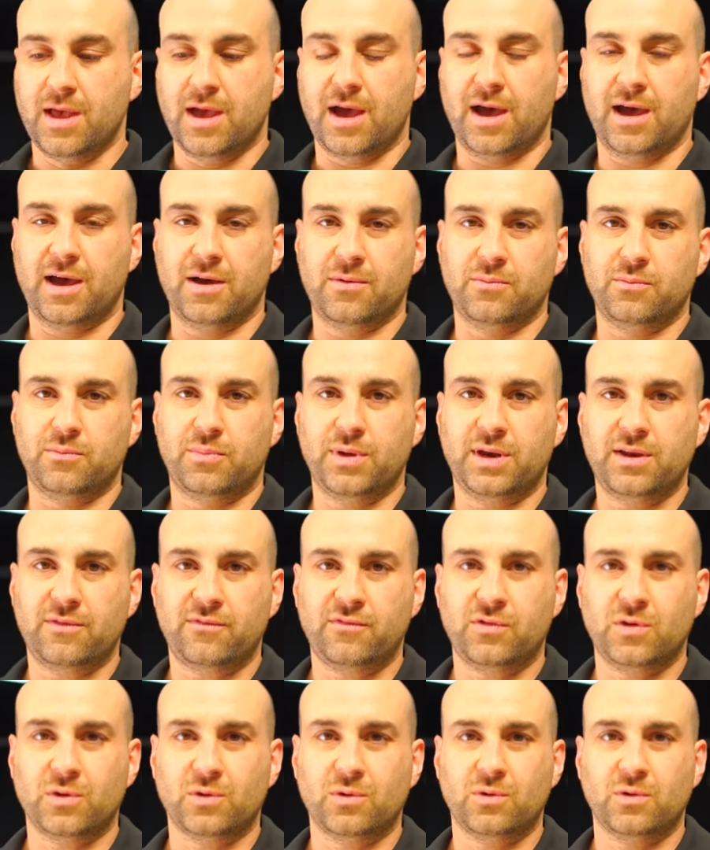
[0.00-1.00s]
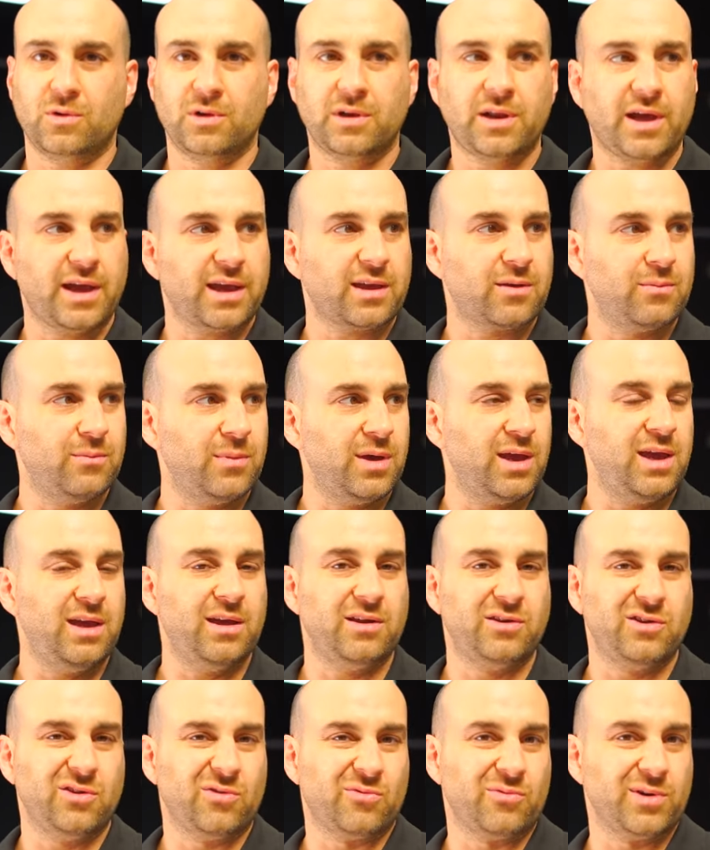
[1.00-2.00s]
But if you're like me
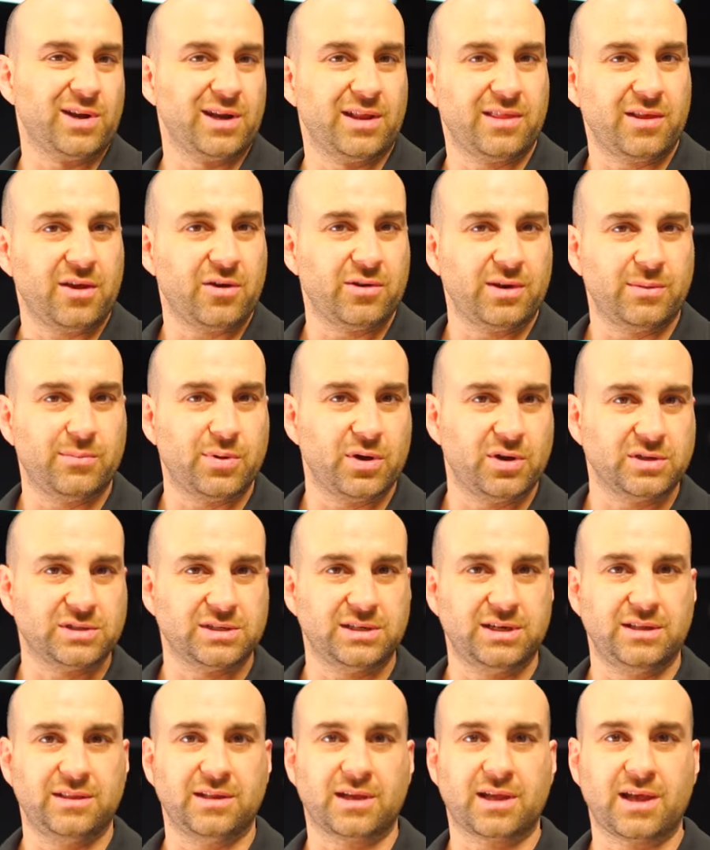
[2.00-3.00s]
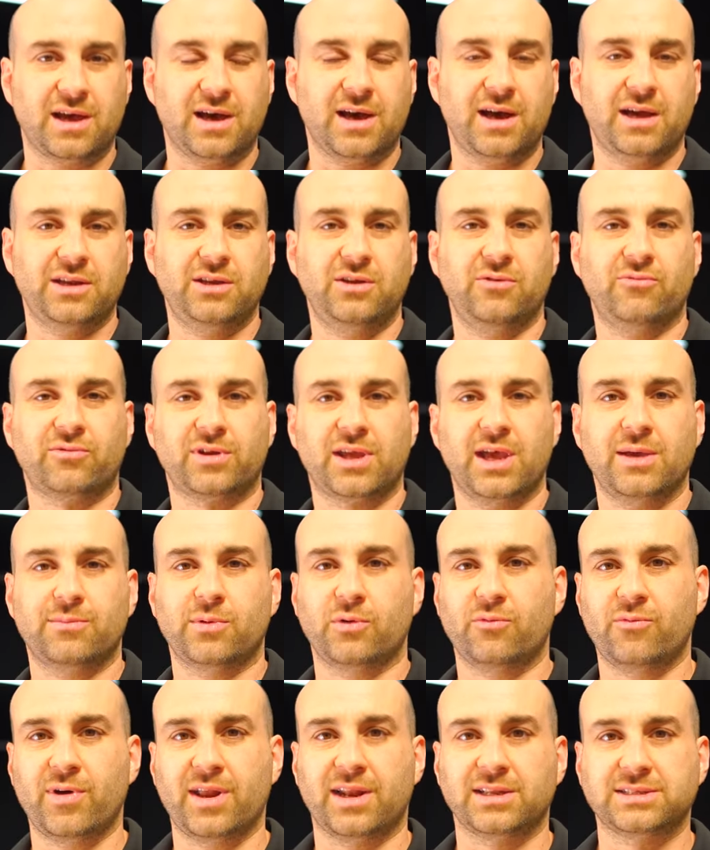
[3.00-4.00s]
and you're really the only person in the car and you keep
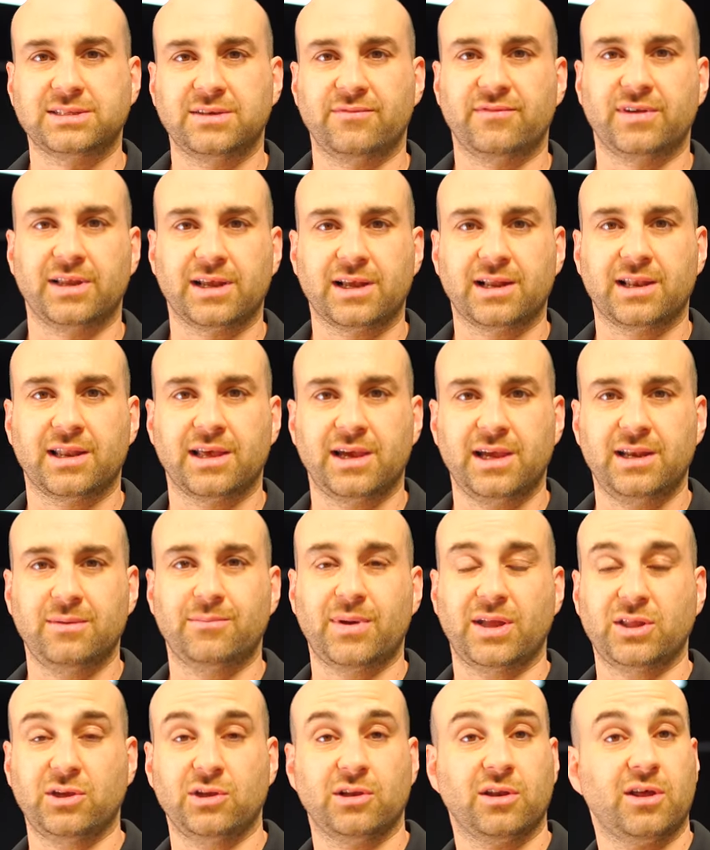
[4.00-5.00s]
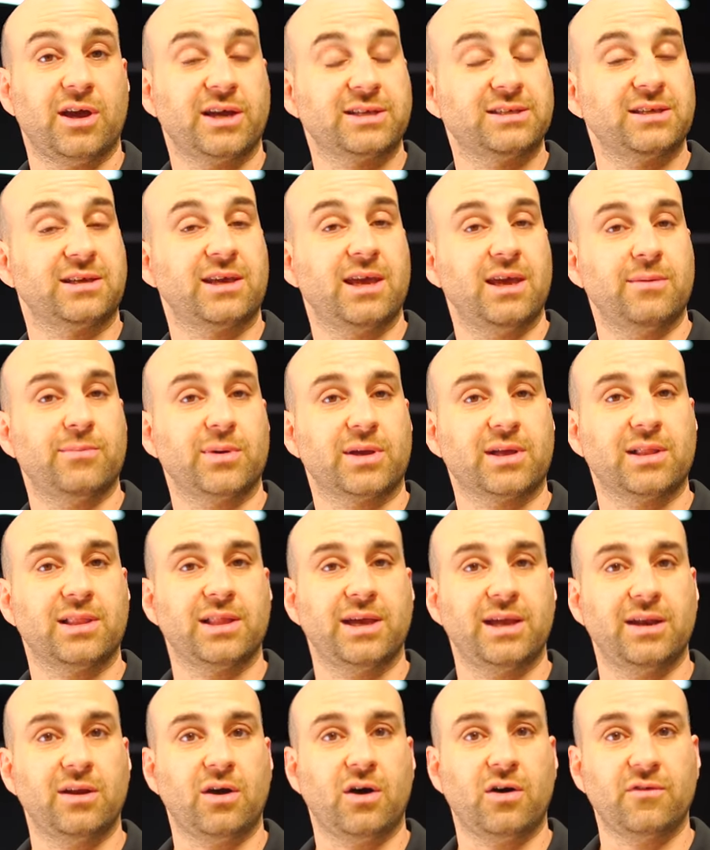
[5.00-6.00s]
it relatively clean, but you like to keep it
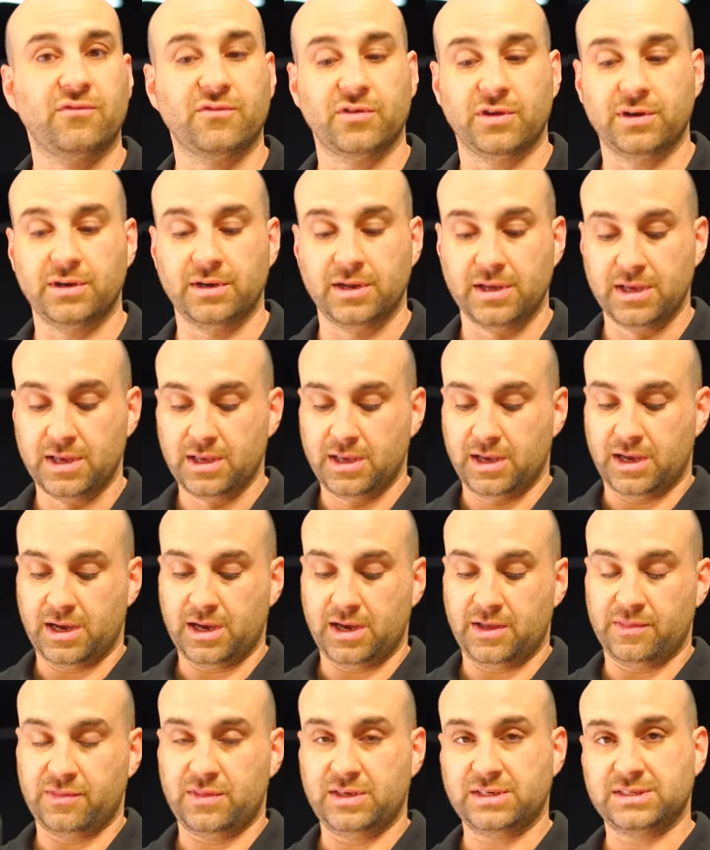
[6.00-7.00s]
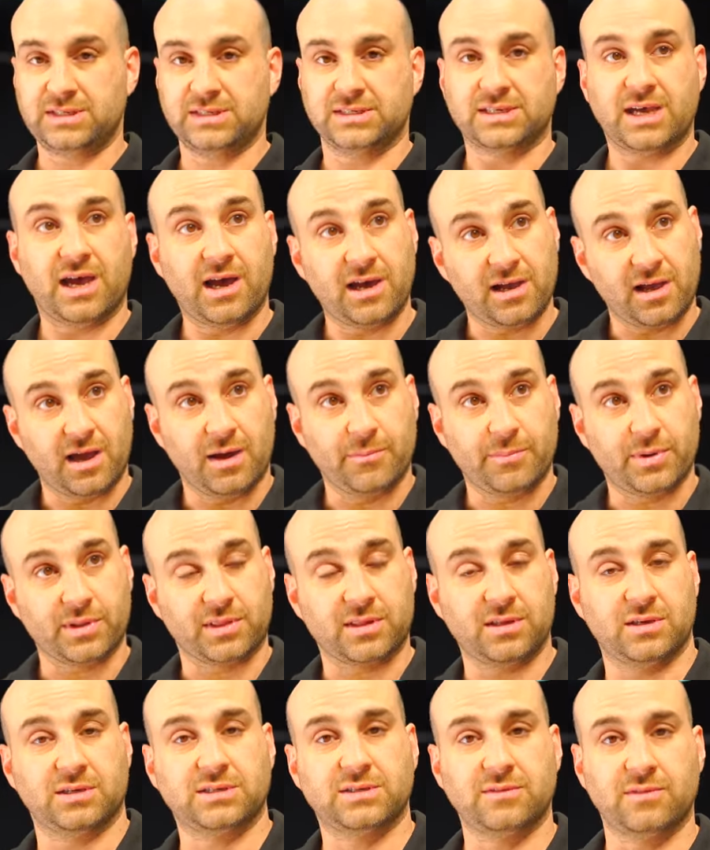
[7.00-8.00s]
clean often, this is hung up
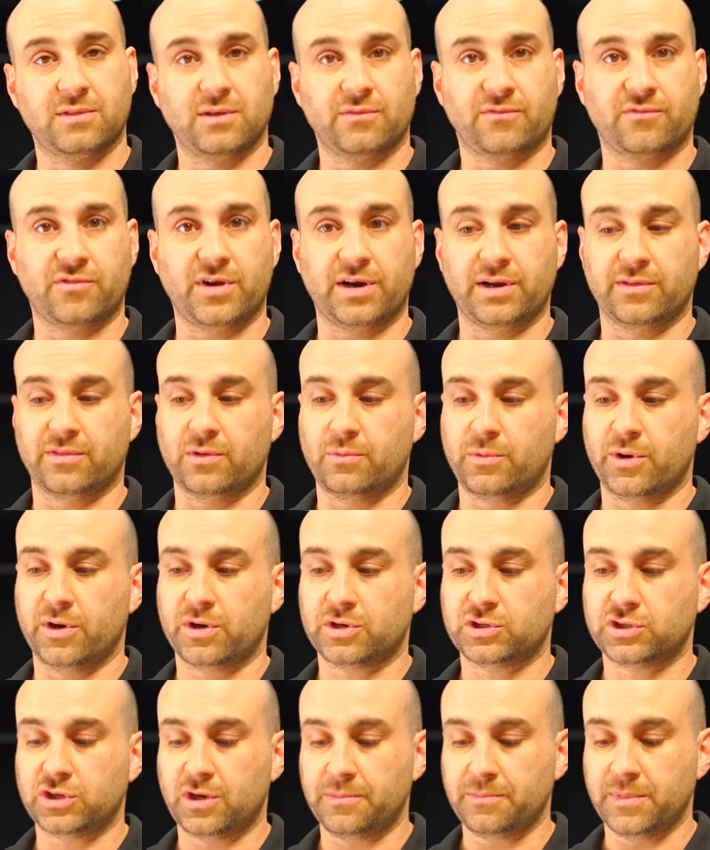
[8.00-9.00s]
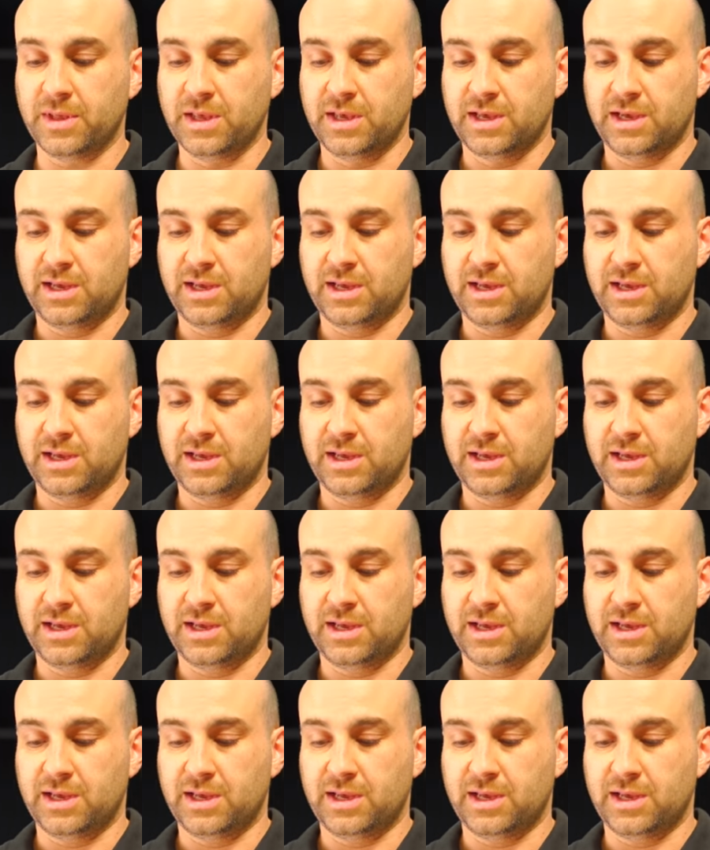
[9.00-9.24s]
at the front of the workshop.